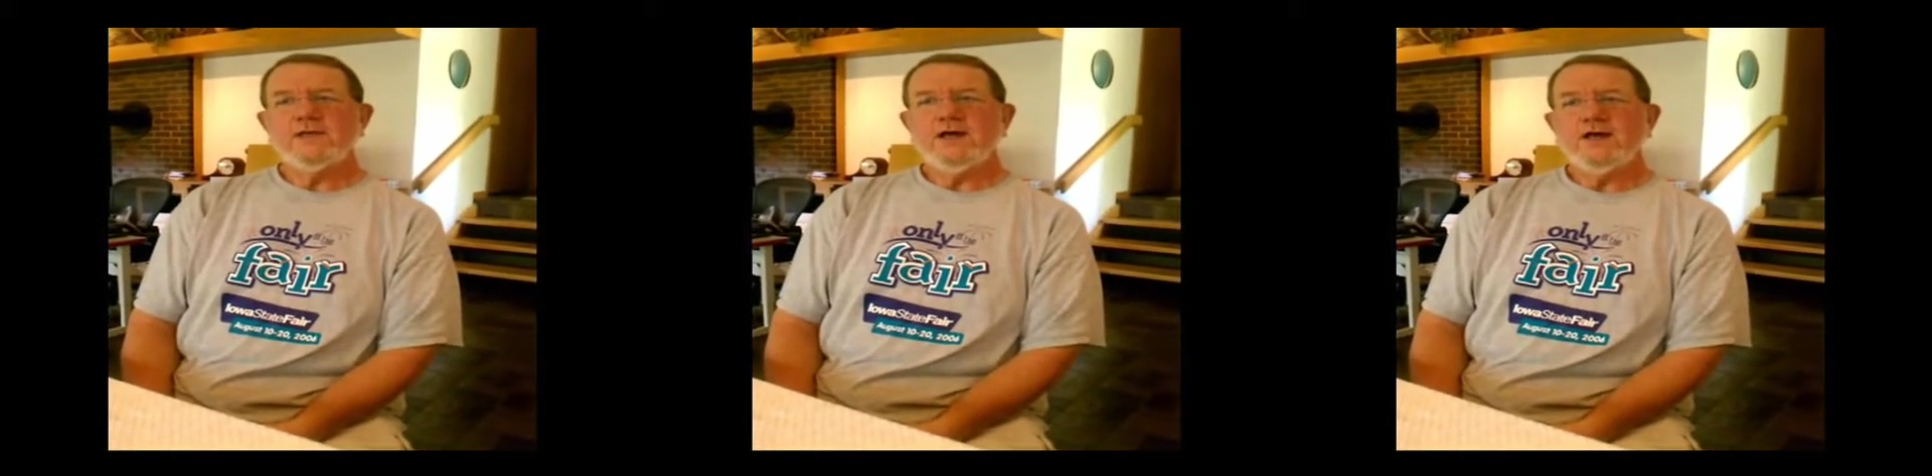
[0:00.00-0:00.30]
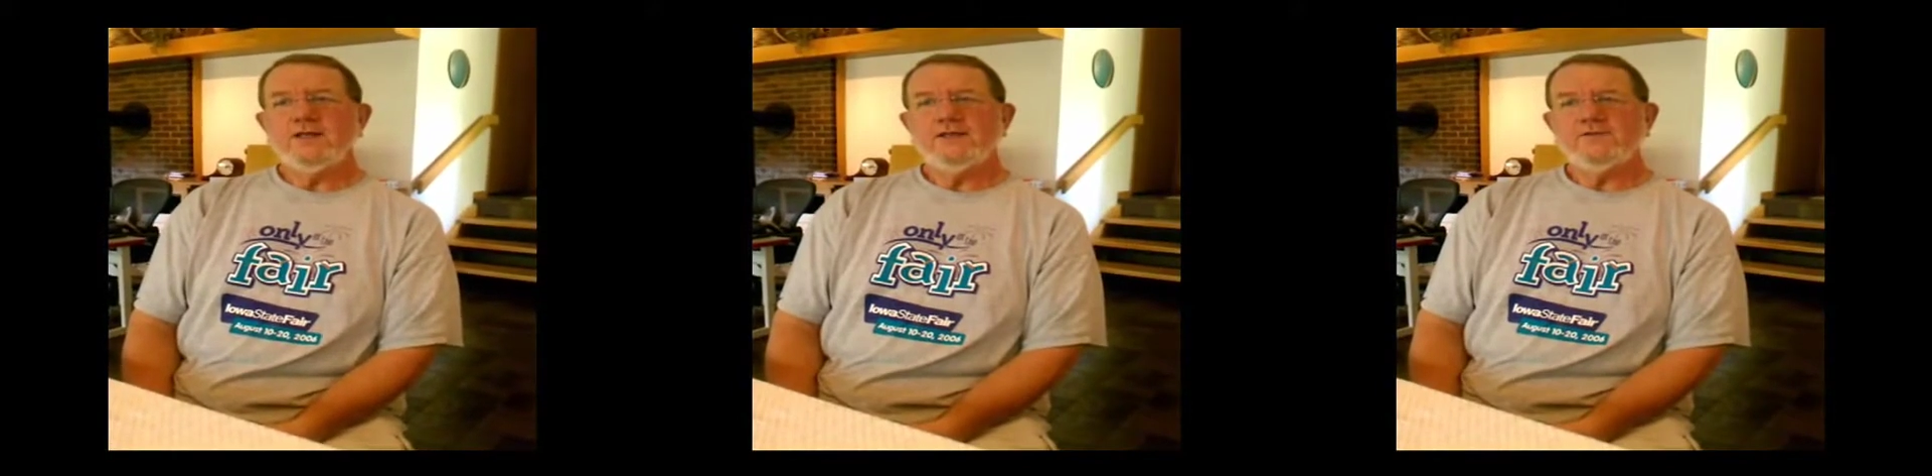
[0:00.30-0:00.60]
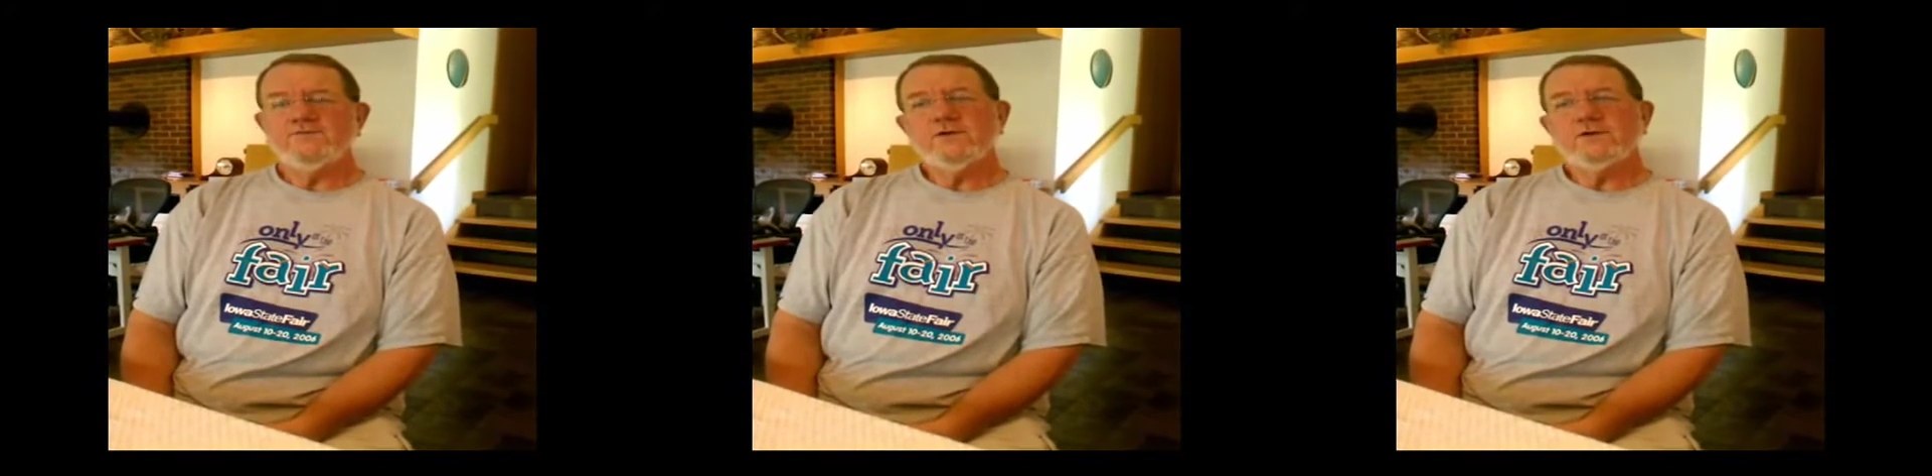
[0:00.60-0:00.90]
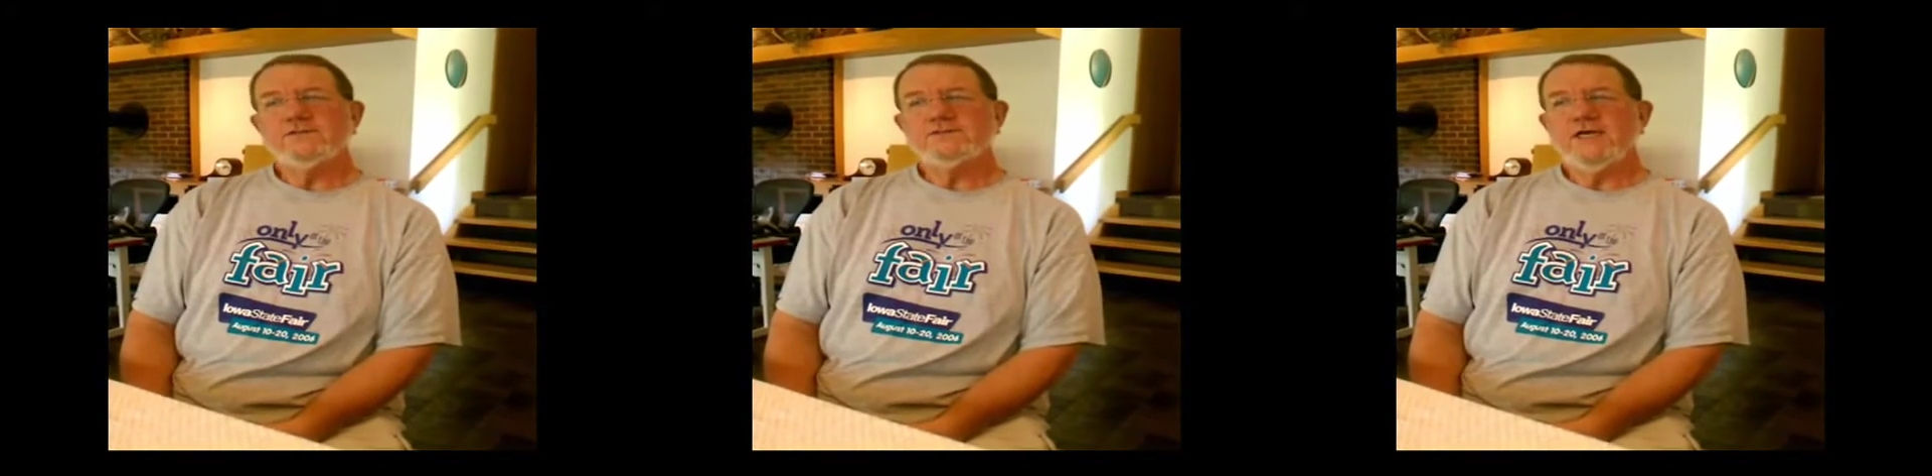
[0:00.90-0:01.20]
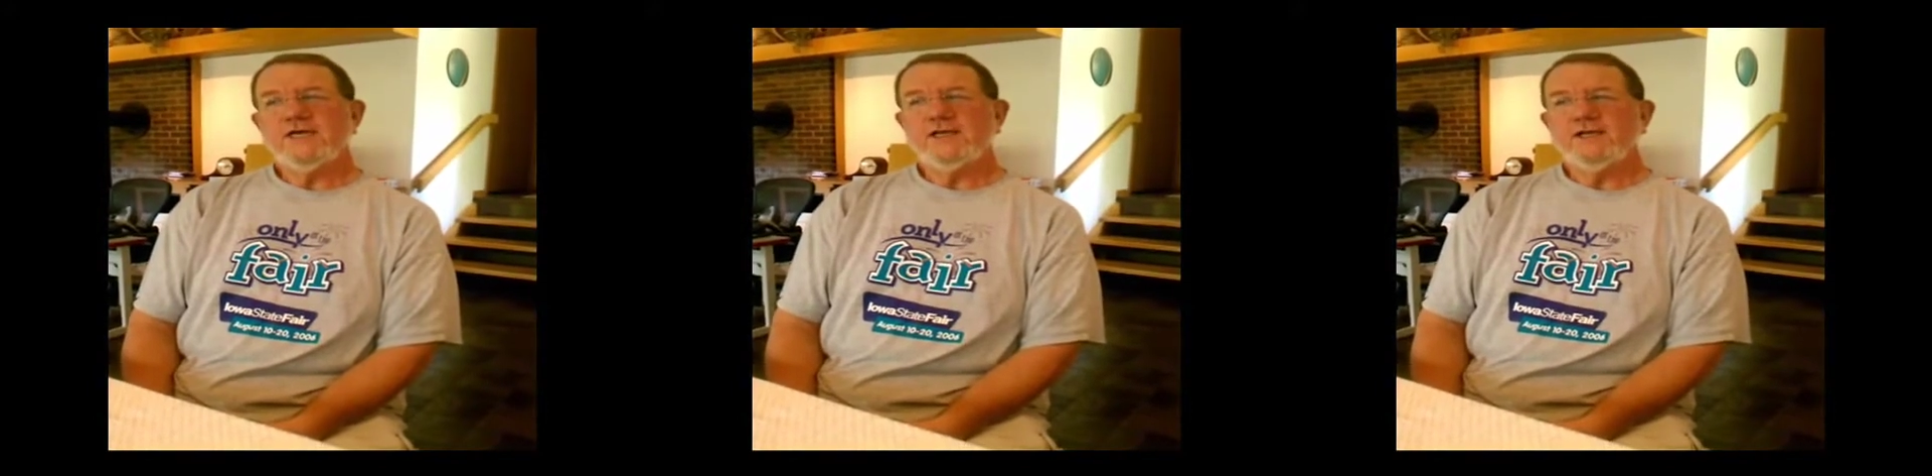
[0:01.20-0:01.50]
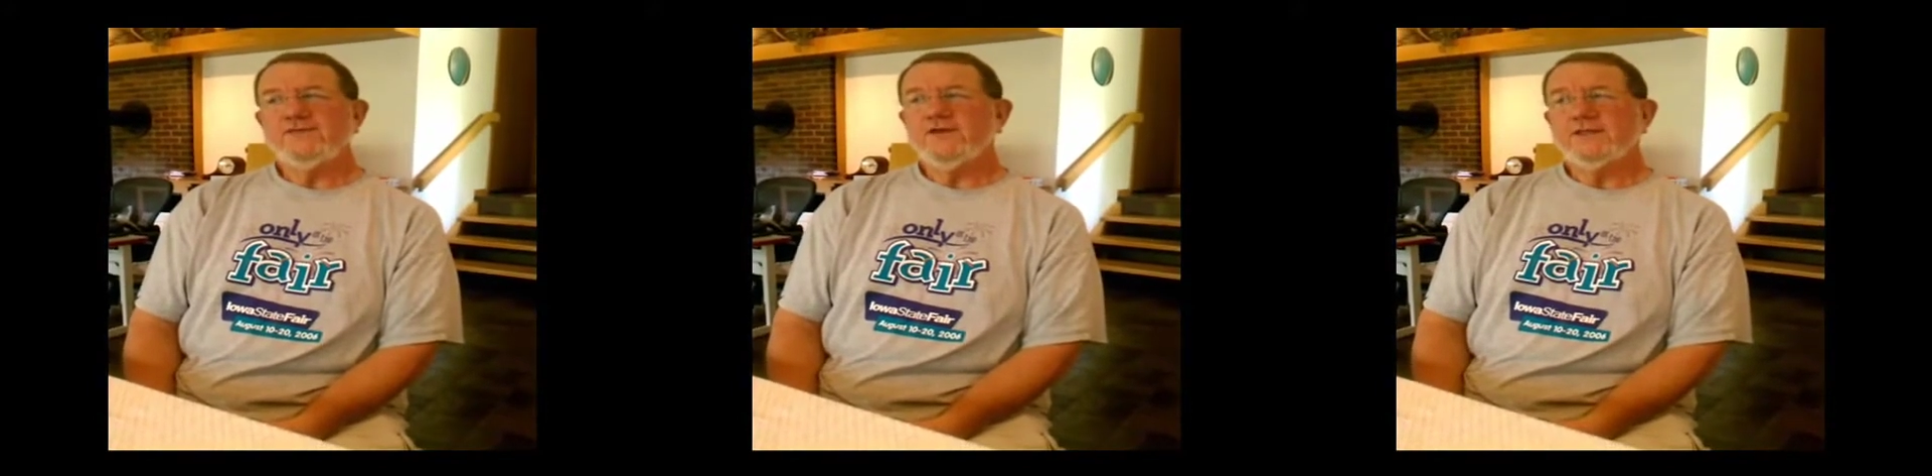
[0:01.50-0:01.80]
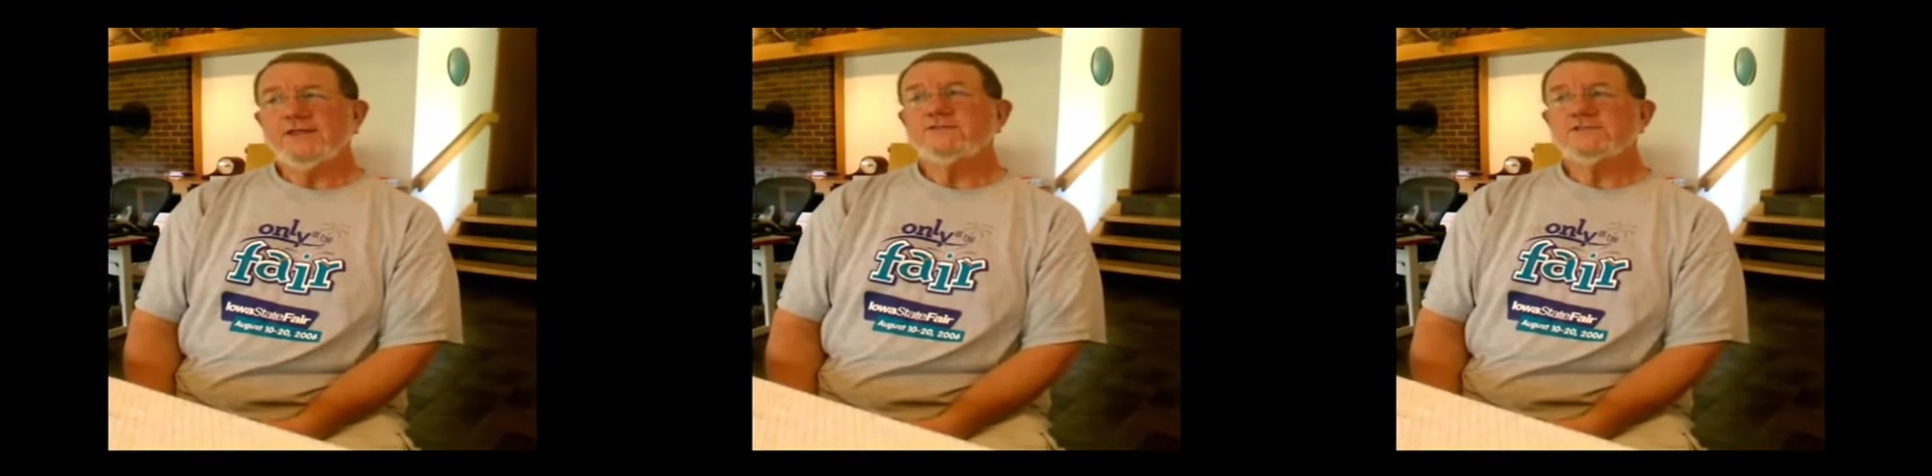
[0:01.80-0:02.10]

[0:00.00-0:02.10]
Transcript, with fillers: on the vertical sighting, I thought that